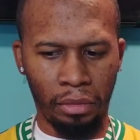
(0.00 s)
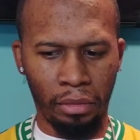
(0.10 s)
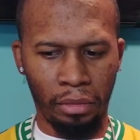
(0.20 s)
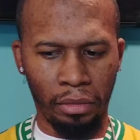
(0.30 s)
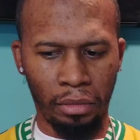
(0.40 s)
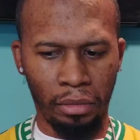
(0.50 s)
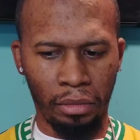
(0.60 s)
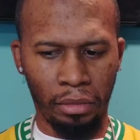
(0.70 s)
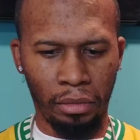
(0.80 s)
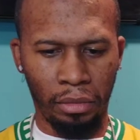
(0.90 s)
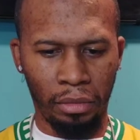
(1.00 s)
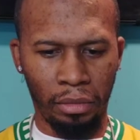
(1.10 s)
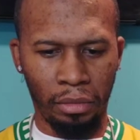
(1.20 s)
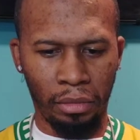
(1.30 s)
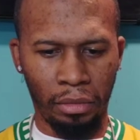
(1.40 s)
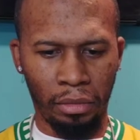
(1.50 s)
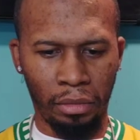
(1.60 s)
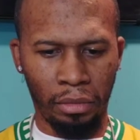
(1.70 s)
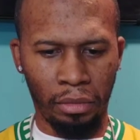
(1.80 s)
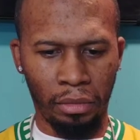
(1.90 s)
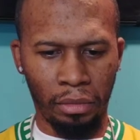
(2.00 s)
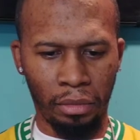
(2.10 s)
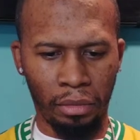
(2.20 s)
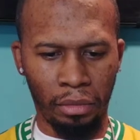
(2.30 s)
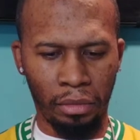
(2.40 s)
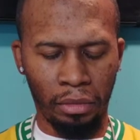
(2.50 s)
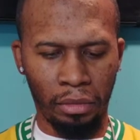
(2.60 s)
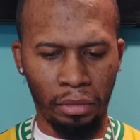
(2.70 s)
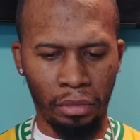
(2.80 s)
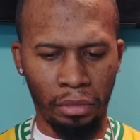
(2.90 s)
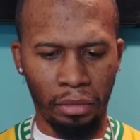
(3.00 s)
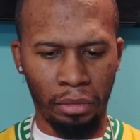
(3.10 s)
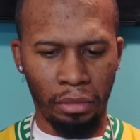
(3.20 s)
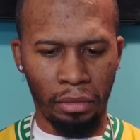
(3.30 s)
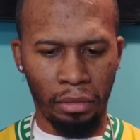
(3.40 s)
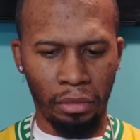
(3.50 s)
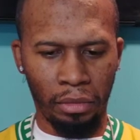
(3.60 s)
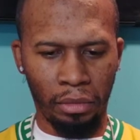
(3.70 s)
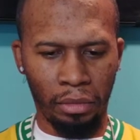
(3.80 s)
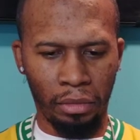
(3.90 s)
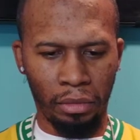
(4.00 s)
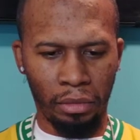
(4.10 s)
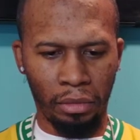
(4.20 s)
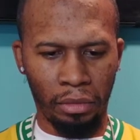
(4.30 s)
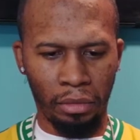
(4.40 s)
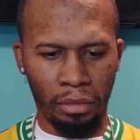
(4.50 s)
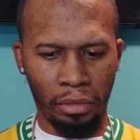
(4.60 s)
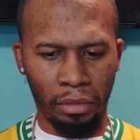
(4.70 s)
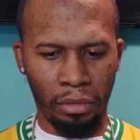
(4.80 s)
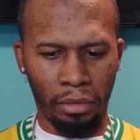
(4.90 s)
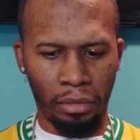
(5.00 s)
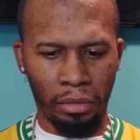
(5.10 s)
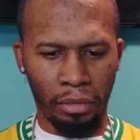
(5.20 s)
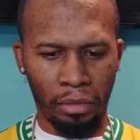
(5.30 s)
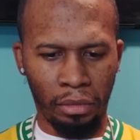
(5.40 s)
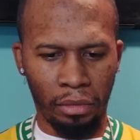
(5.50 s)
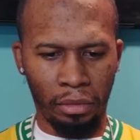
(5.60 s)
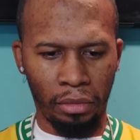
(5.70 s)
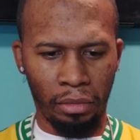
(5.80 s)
Nobody speaks.